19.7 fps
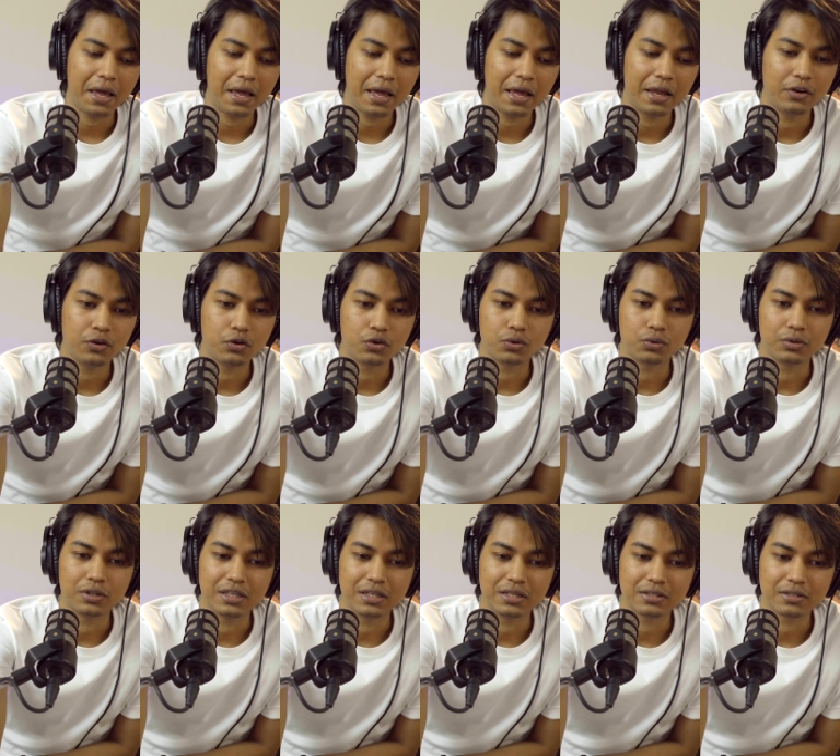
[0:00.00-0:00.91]
into
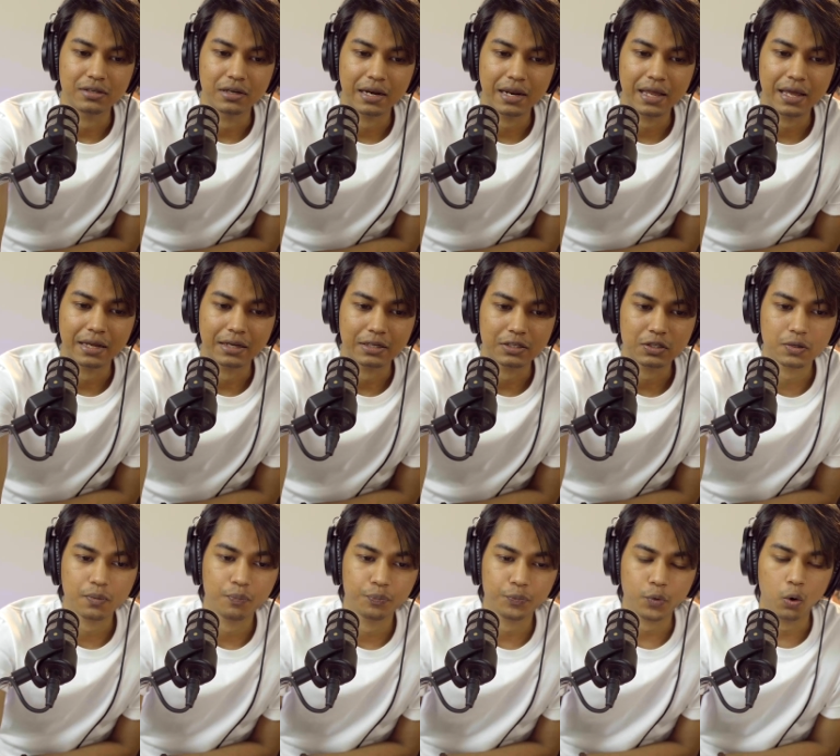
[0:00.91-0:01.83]
these
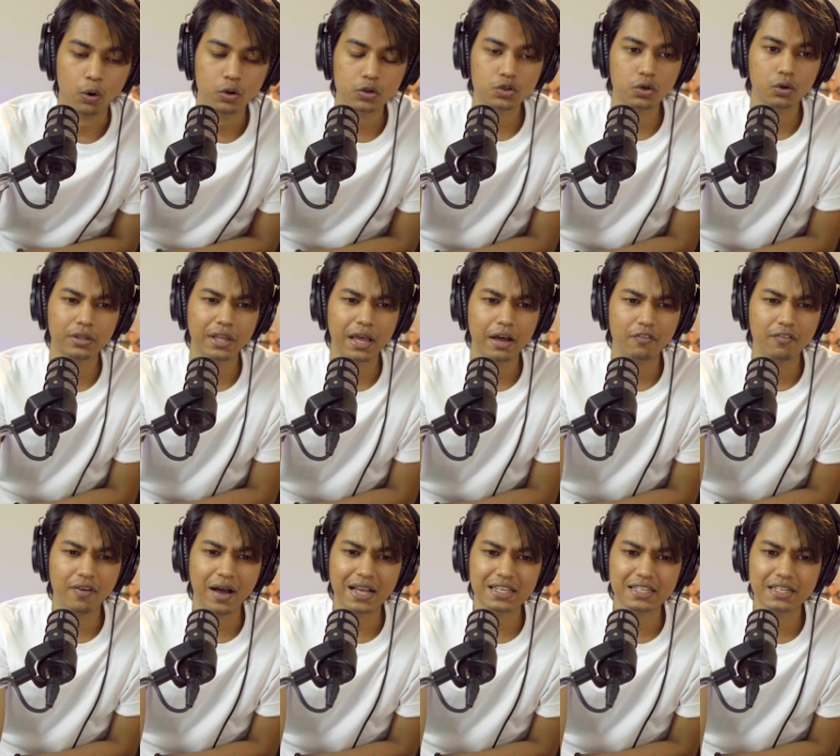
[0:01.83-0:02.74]
rings. Also, there are
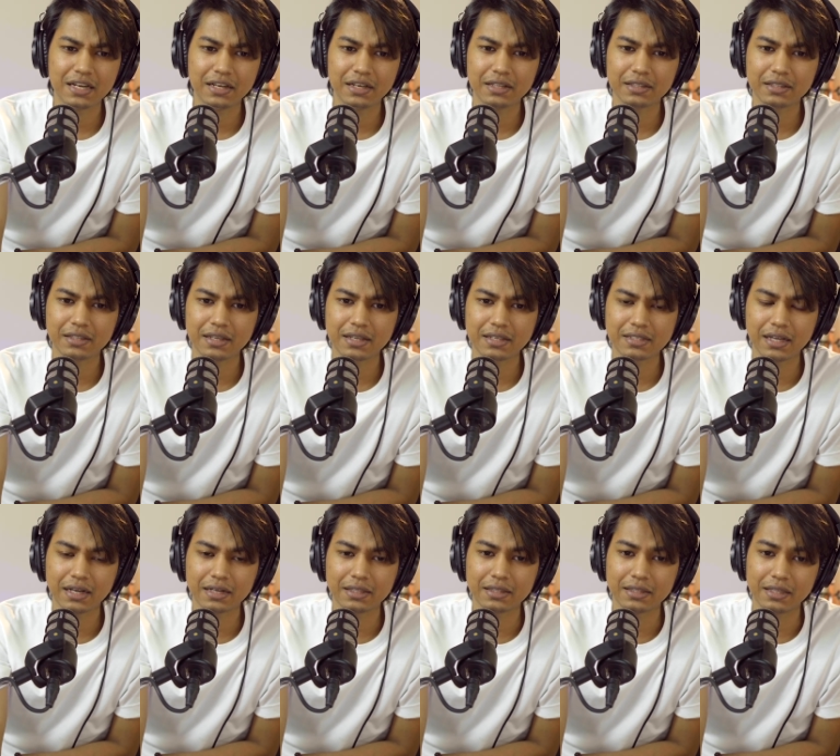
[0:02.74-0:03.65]
fascinating things
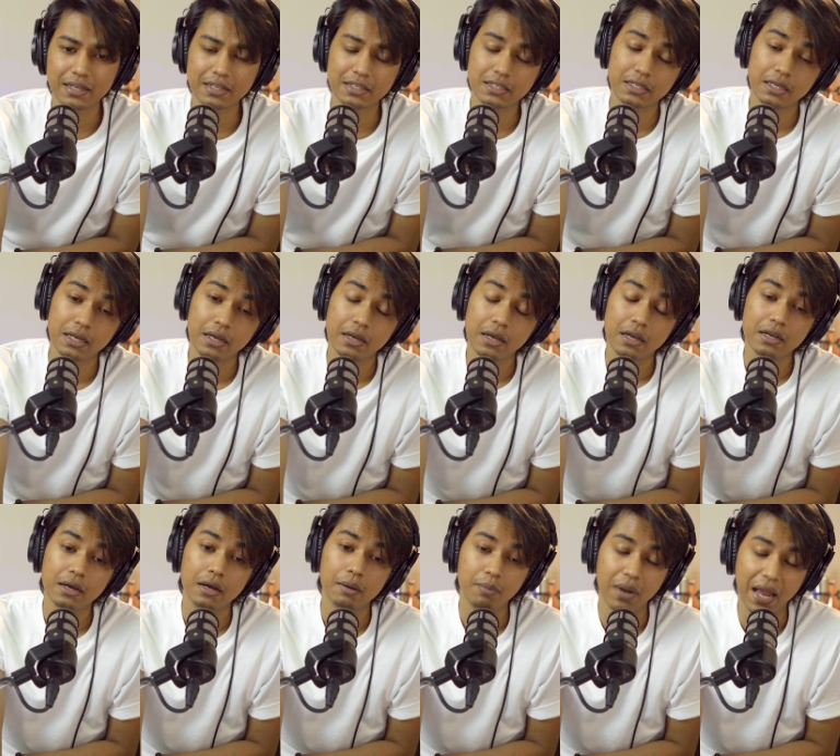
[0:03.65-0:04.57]
that this
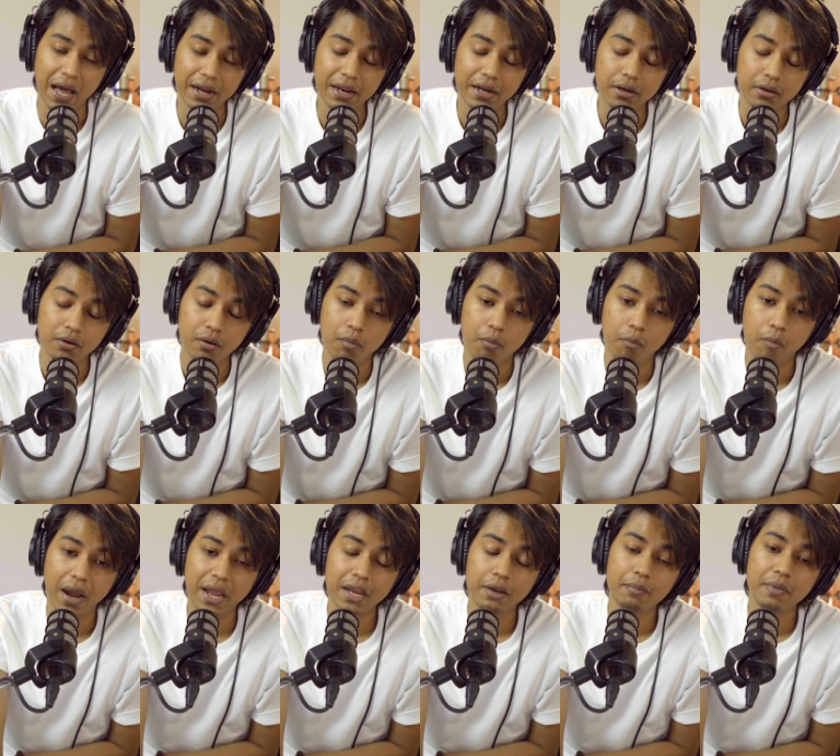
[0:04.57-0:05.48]
planet
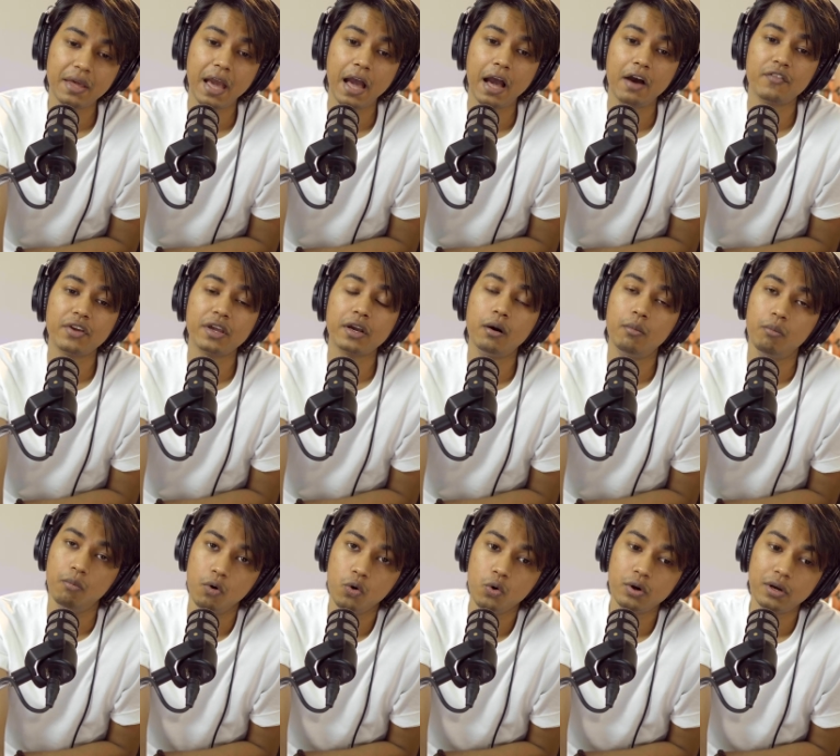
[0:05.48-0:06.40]
might be having a
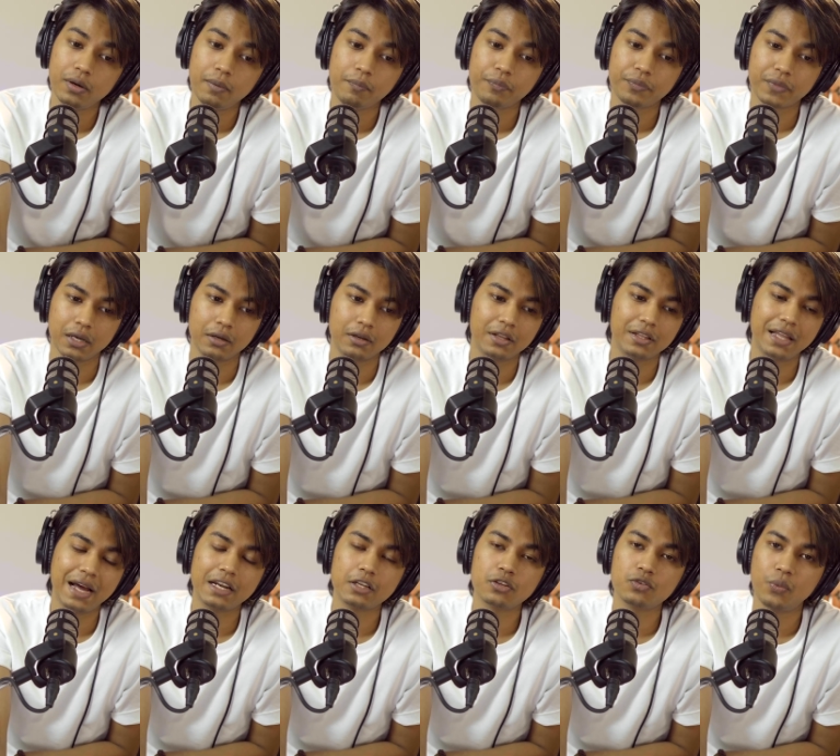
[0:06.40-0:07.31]
moon. And uh,
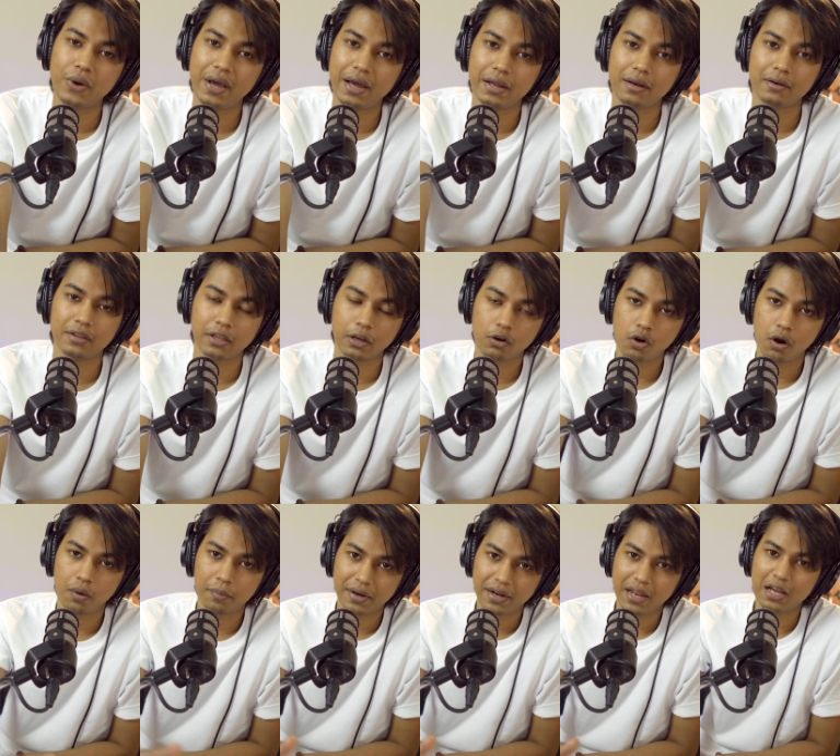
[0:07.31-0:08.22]
that is where the
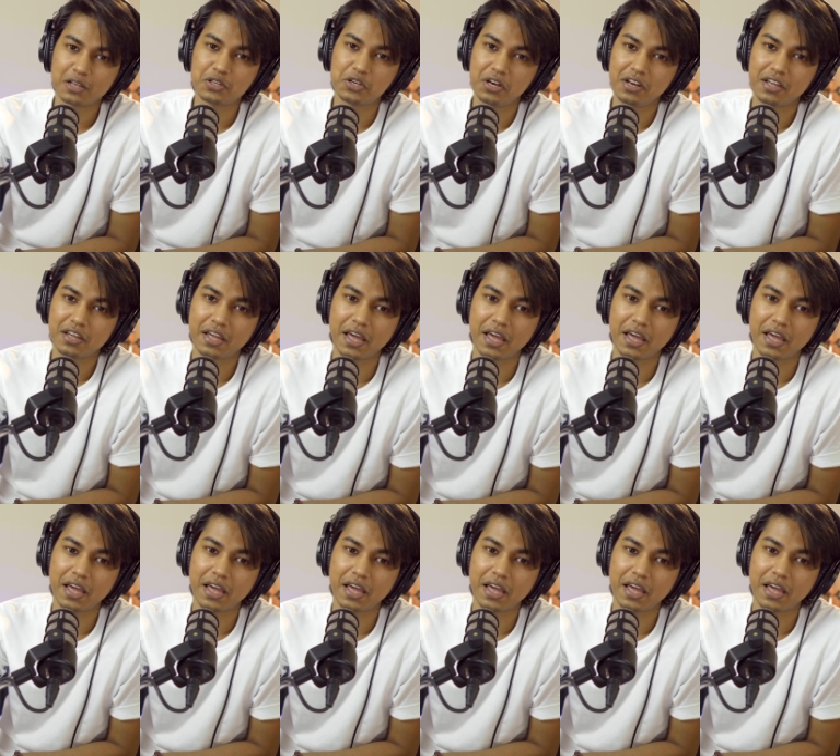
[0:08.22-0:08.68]
comet actually